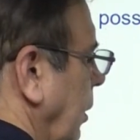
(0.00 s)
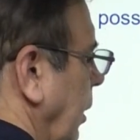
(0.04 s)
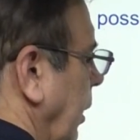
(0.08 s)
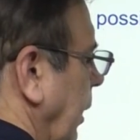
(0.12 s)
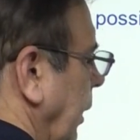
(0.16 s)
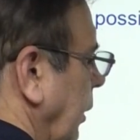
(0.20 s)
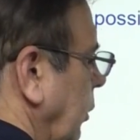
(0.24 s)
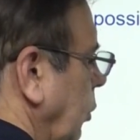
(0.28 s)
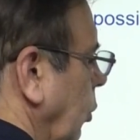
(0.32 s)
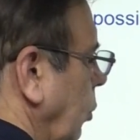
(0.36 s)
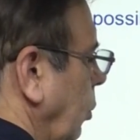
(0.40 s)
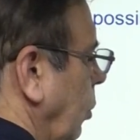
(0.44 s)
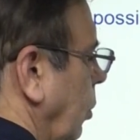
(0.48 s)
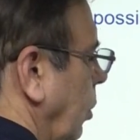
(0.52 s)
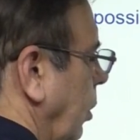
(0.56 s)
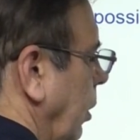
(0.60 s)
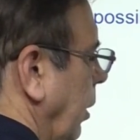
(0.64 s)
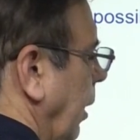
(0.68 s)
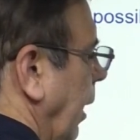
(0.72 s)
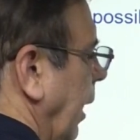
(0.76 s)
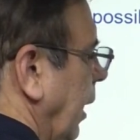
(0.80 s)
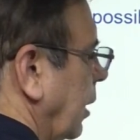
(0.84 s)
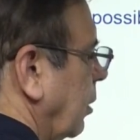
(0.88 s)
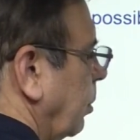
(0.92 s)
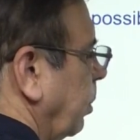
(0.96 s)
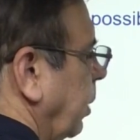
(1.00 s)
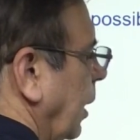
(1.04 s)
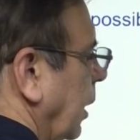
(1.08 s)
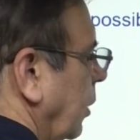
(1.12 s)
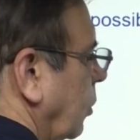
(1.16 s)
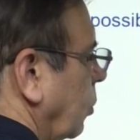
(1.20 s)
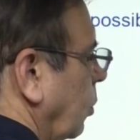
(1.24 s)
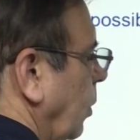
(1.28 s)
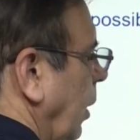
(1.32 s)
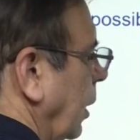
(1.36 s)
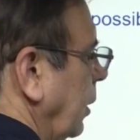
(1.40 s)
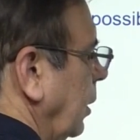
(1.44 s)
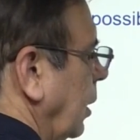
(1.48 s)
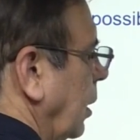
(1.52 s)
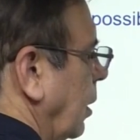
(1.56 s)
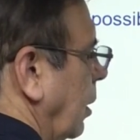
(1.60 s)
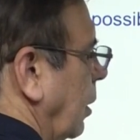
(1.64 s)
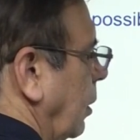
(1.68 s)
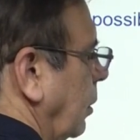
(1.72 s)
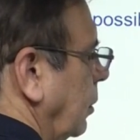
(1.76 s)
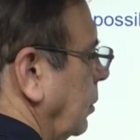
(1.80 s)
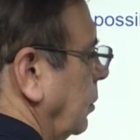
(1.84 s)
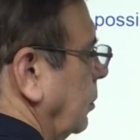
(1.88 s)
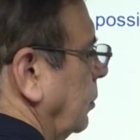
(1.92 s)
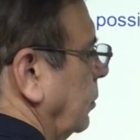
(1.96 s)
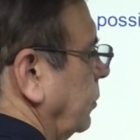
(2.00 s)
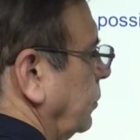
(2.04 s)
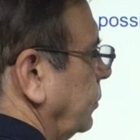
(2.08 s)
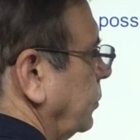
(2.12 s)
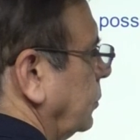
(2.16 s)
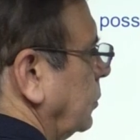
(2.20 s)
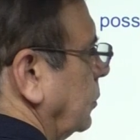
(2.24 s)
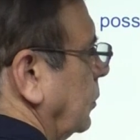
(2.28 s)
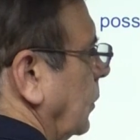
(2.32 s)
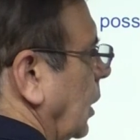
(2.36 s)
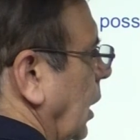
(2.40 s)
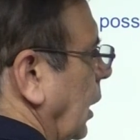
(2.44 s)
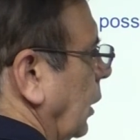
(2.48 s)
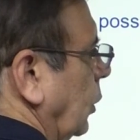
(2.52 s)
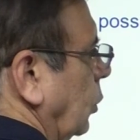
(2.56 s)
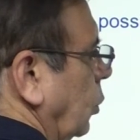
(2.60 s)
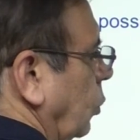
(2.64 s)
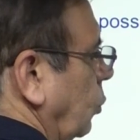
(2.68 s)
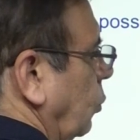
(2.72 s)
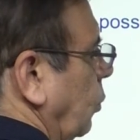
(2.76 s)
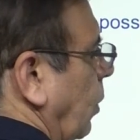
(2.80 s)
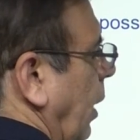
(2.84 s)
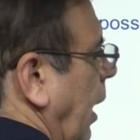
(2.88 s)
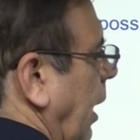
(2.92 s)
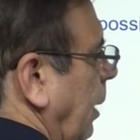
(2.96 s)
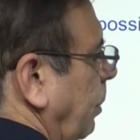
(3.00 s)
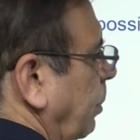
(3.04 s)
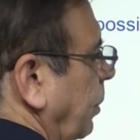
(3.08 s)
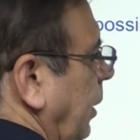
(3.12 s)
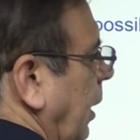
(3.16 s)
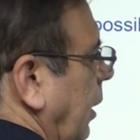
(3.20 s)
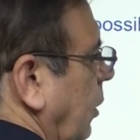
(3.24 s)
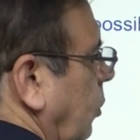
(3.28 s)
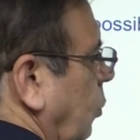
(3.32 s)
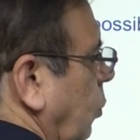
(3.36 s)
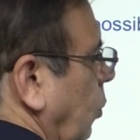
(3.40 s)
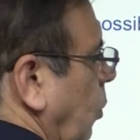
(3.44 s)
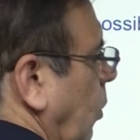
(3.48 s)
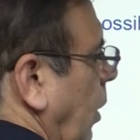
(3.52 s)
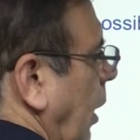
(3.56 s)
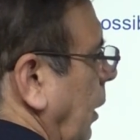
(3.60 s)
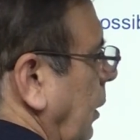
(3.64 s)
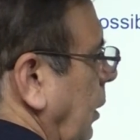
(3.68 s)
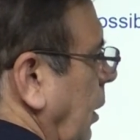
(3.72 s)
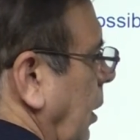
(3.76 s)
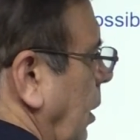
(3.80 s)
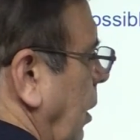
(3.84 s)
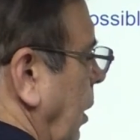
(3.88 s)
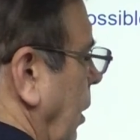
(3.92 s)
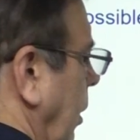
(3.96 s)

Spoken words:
into x plus 1 into y plus 1